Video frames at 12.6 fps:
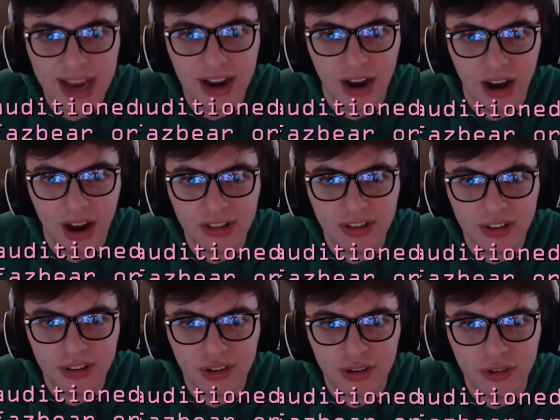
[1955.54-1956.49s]
I
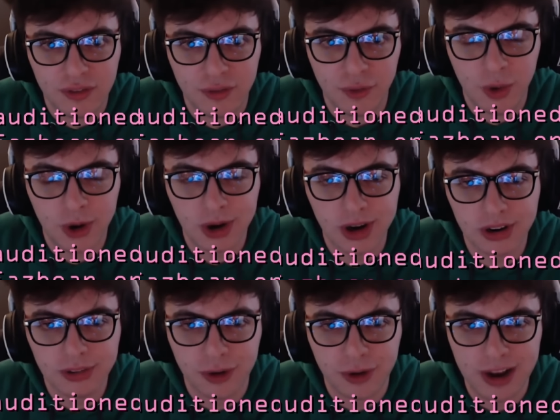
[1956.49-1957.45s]
auditioned
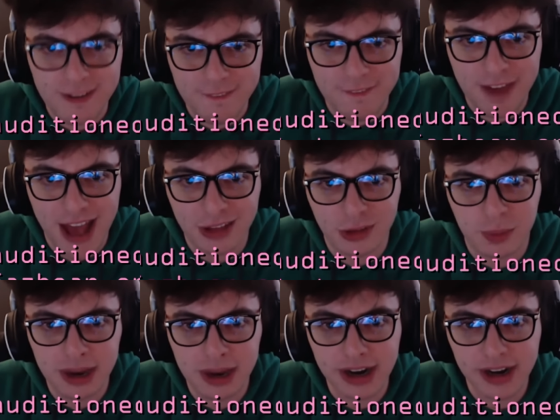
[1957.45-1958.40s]
for Freddy
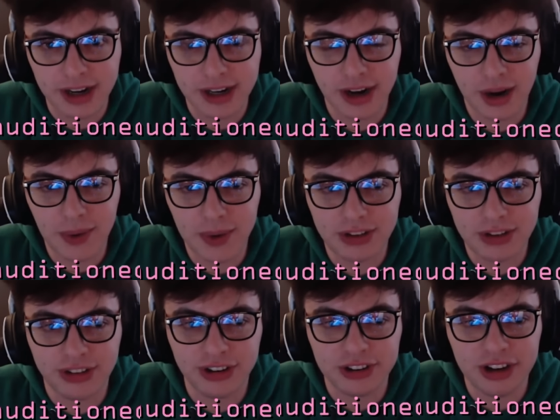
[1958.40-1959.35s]
Fazbear
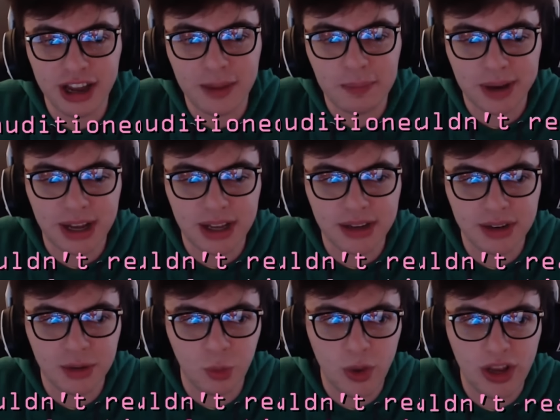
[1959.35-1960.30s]
originally, but
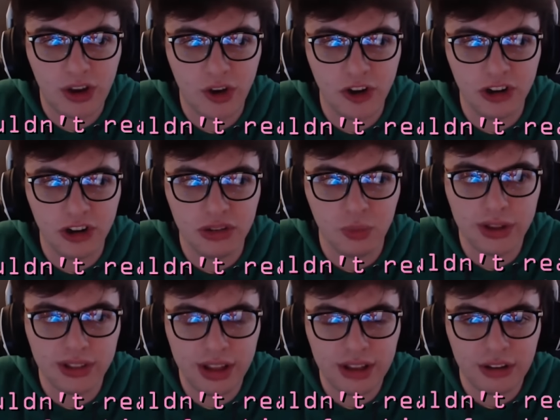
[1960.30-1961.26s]
we couldn't
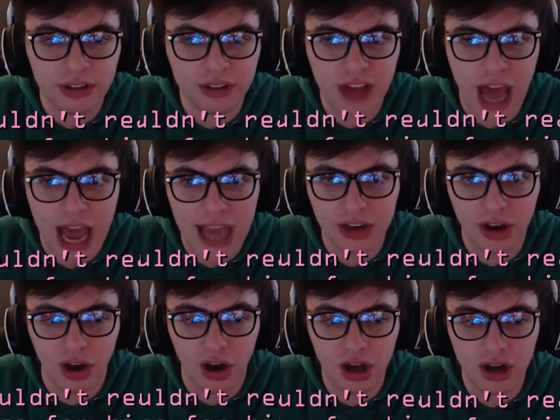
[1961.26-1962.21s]
really decide
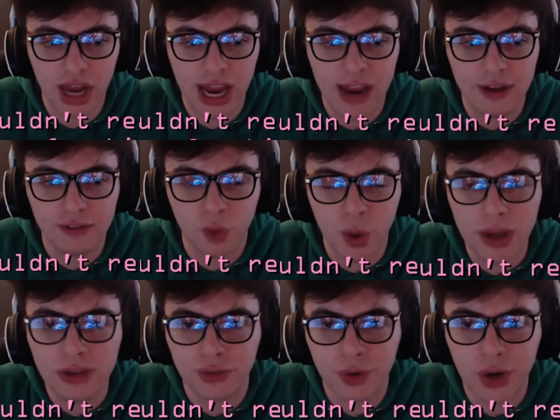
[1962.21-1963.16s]
on a
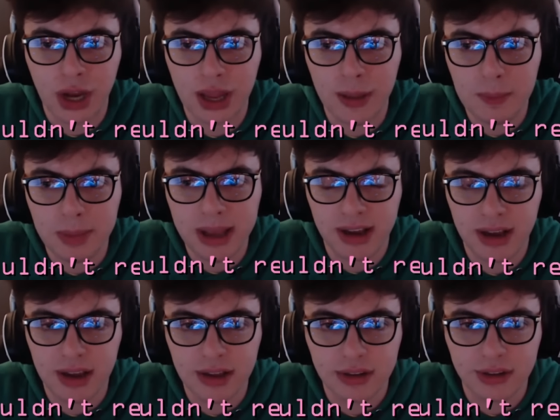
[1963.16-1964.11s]
voice for him
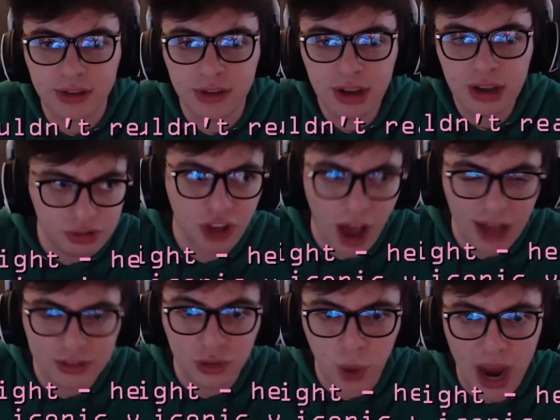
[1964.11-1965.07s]
because
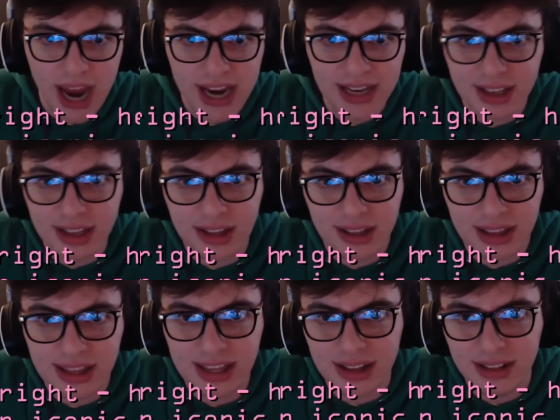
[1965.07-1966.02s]
Scott's right, he,
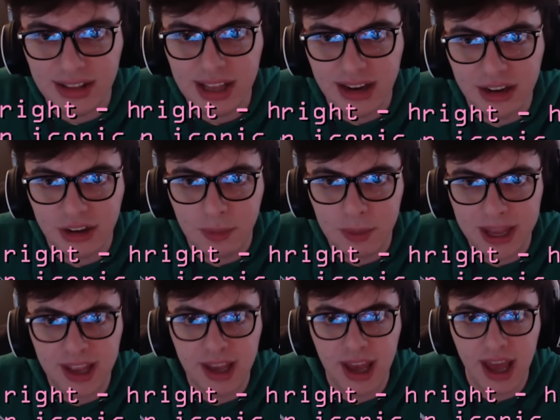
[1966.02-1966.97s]
he needed to
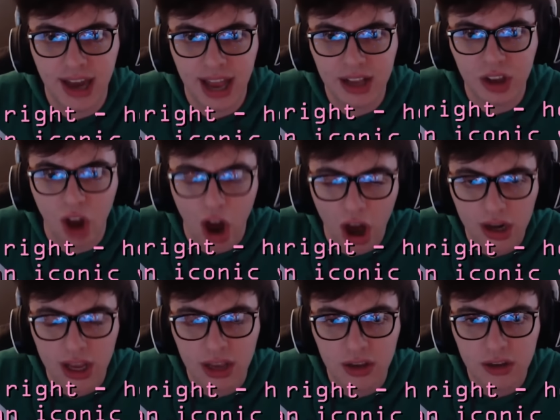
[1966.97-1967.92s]
be an
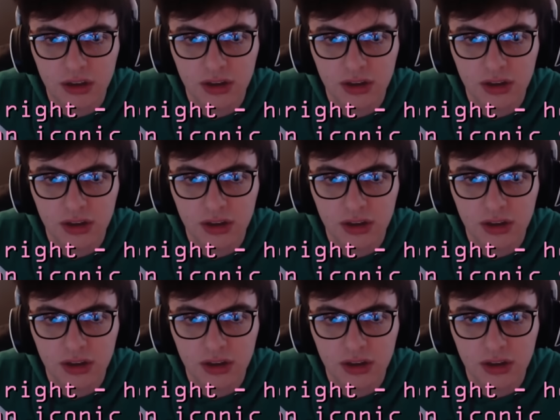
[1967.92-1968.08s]
iconic